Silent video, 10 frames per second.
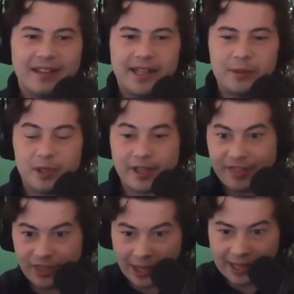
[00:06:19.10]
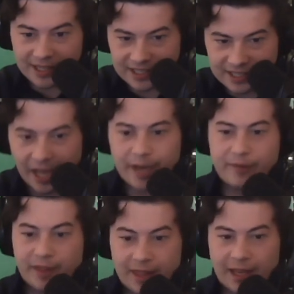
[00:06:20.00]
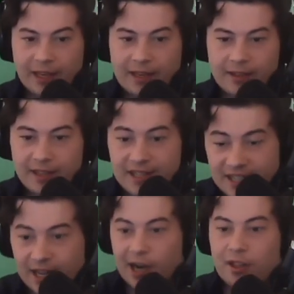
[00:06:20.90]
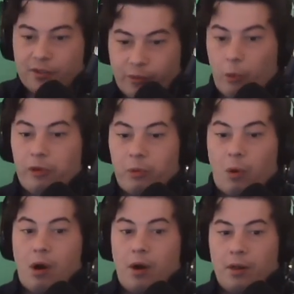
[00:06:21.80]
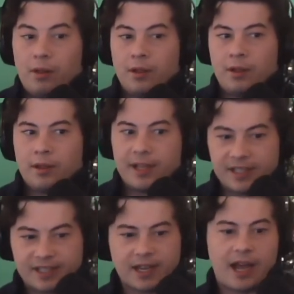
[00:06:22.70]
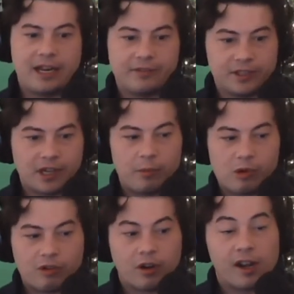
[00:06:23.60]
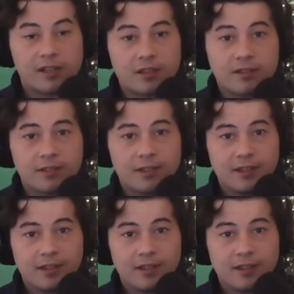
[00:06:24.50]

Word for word: it was a thing inside of a thing inside of the fourth wall inside of a double cross